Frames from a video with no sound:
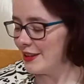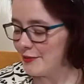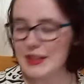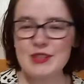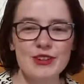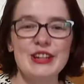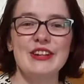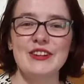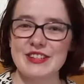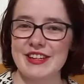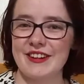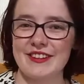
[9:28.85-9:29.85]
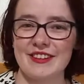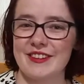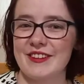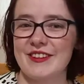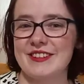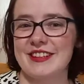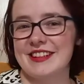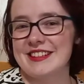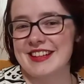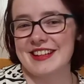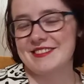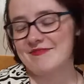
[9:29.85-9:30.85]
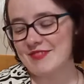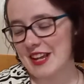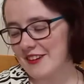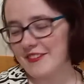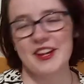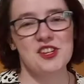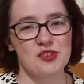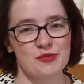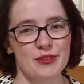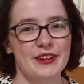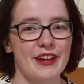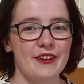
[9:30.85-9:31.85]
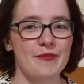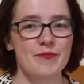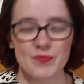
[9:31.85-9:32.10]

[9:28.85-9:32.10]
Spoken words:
feels really good to hear that they're using it as like decoration for now.